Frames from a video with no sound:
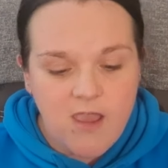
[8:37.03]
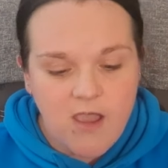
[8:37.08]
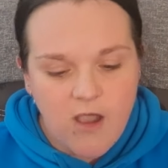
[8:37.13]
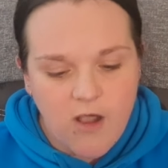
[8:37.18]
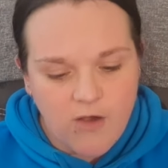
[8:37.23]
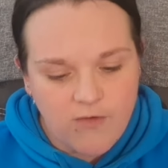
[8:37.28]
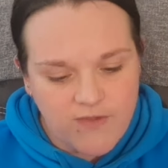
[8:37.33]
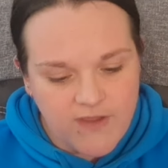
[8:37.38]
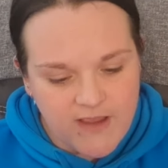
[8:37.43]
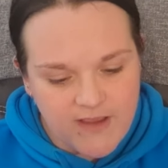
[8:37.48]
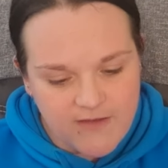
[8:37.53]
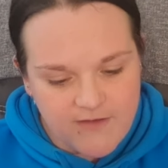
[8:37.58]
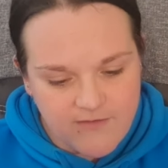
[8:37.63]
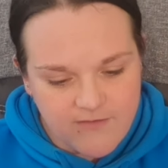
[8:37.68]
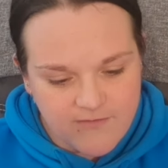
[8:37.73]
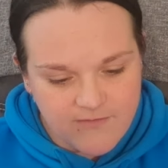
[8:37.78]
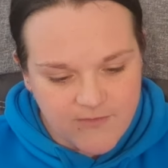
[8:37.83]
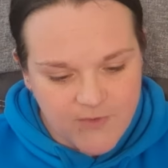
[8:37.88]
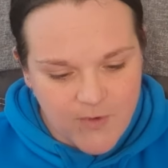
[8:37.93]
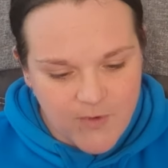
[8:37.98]
Oh, these are
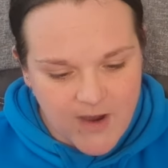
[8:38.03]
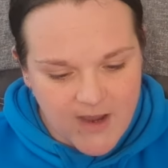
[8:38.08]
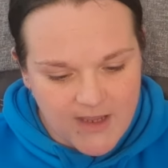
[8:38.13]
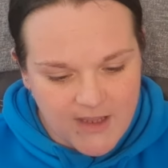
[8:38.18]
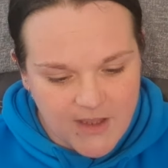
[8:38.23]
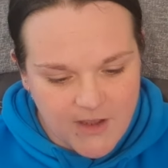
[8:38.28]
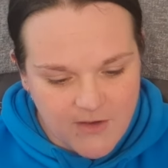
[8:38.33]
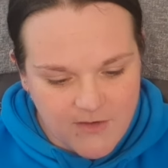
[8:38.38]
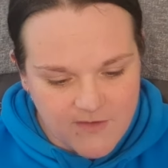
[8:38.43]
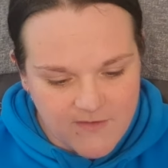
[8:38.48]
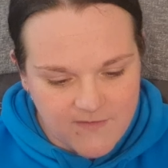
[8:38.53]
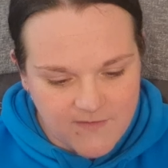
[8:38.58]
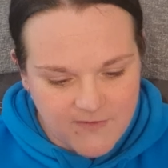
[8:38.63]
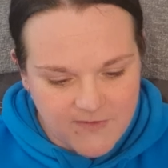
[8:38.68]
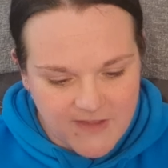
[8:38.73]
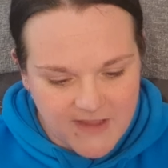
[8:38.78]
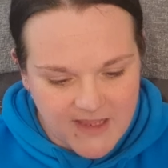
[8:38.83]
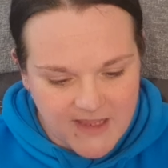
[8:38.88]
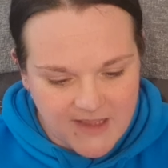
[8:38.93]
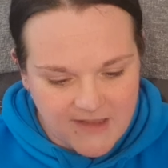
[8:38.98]
quite useful,
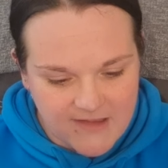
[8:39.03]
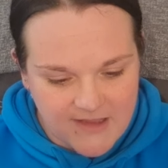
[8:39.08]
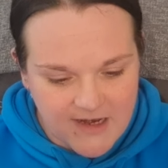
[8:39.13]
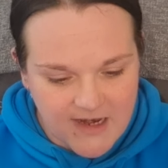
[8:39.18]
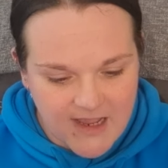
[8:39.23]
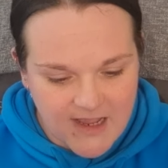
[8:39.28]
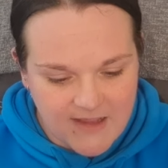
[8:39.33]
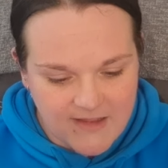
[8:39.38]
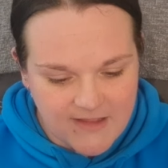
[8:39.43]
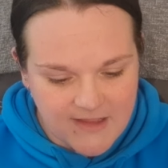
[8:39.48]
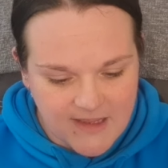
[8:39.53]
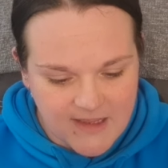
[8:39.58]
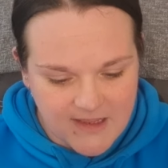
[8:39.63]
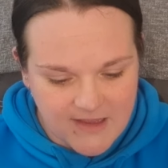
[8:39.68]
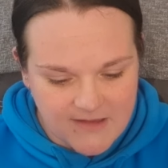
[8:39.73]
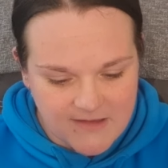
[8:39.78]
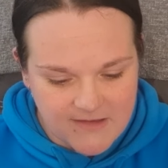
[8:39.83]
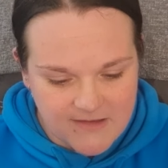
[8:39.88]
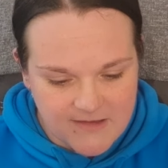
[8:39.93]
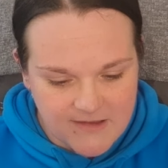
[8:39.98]
these. I like
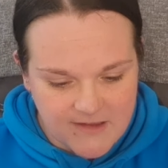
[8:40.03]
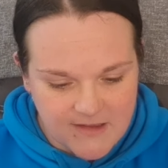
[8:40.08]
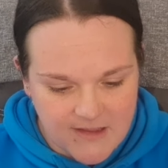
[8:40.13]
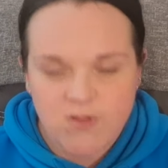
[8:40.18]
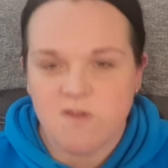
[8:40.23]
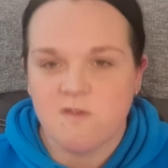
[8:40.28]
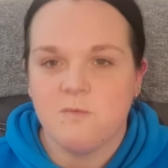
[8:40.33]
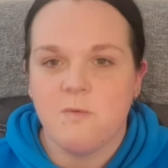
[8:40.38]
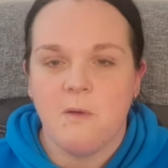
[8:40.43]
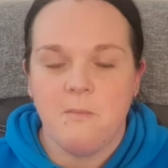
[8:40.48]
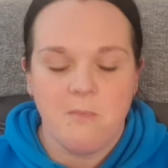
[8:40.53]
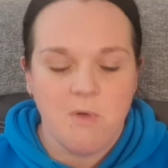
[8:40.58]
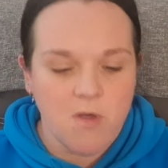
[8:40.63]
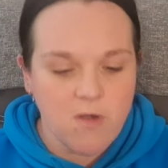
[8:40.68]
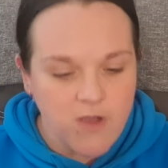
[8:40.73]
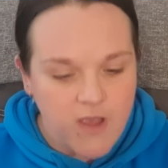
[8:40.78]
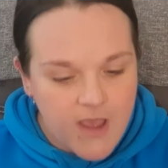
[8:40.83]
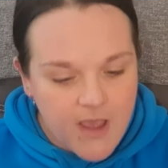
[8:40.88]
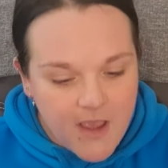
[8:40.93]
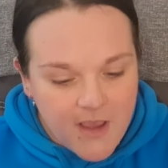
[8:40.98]
these. Just one more.
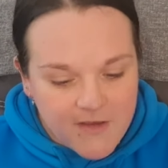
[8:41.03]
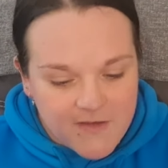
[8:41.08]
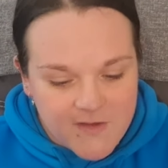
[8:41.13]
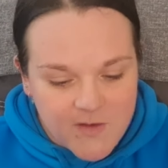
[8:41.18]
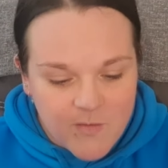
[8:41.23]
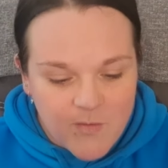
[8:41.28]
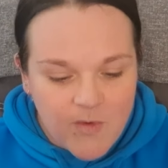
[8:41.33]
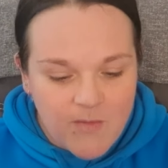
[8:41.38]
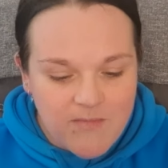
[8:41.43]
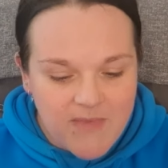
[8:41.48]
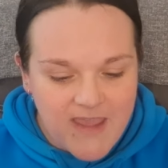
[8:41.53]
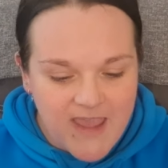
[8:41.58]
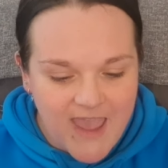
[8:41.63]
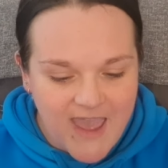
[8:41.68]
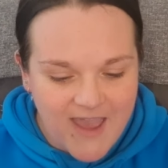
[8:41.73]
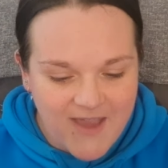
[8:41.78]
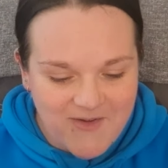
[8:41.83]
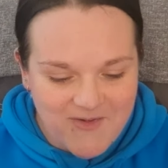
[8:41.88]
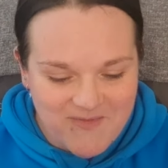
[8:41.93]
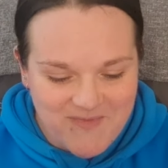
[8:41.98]
Someone may
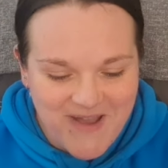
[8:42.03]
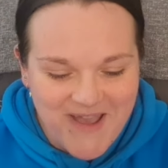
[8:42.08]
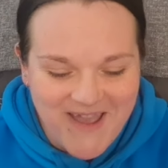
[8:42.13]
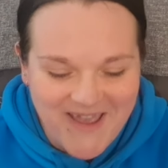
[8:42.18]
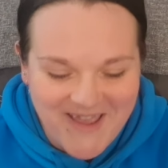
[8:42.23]
help.